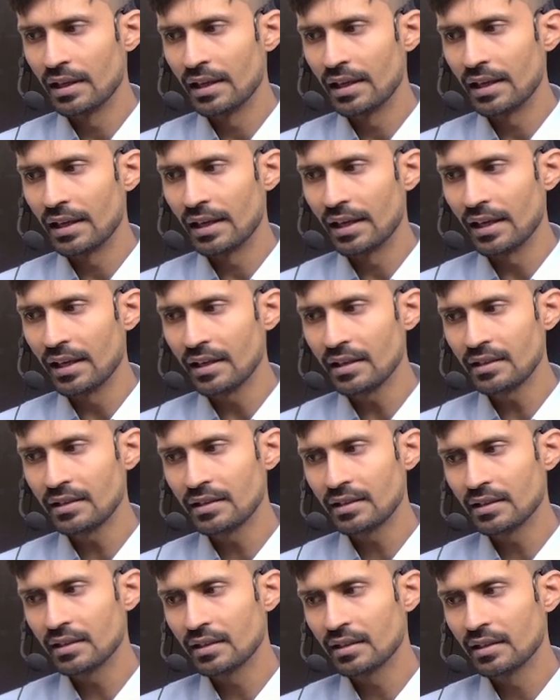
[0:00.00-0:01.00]
8
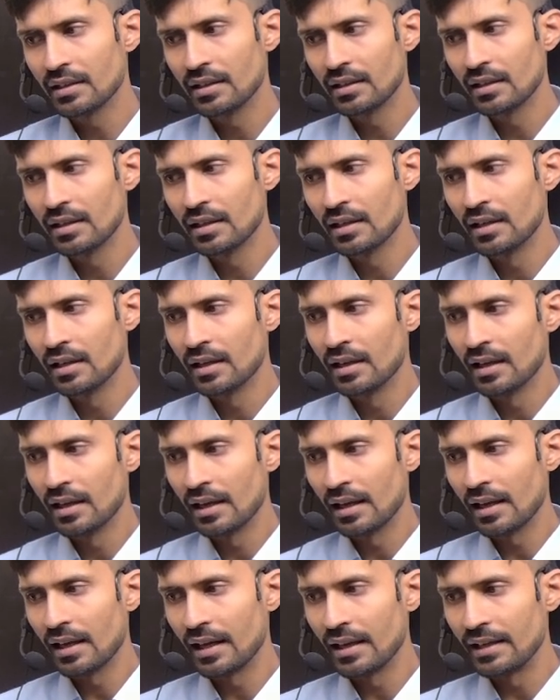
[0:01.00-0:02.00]

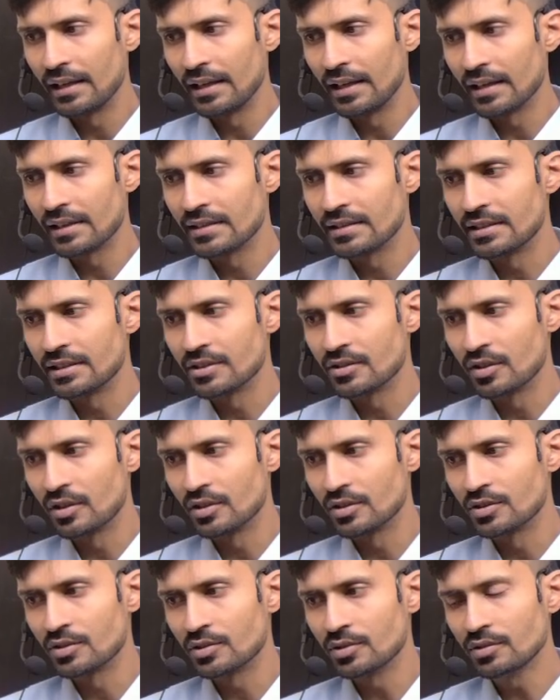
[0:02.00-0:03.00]
and x is equals
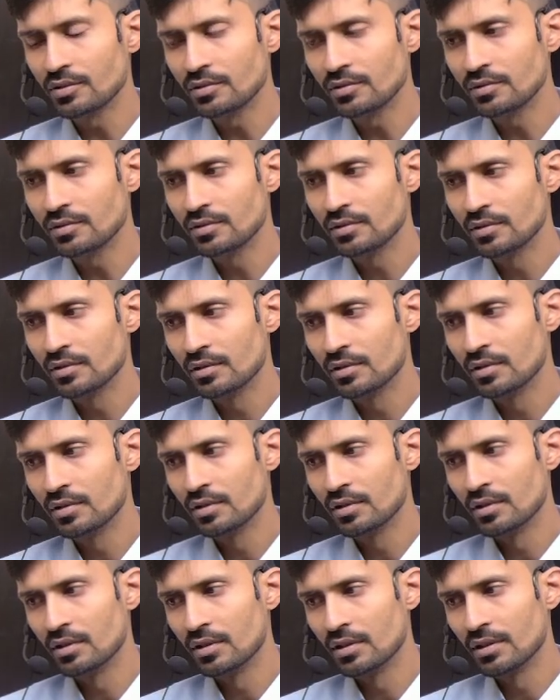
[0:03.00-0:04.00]
to
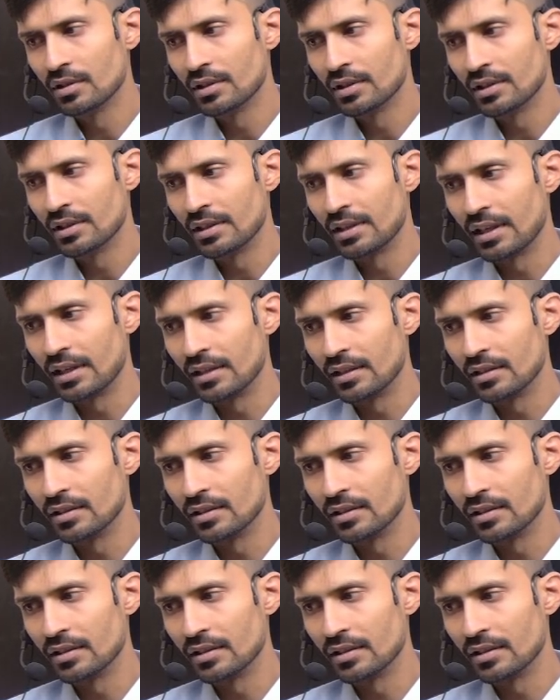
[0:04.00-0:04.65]
10.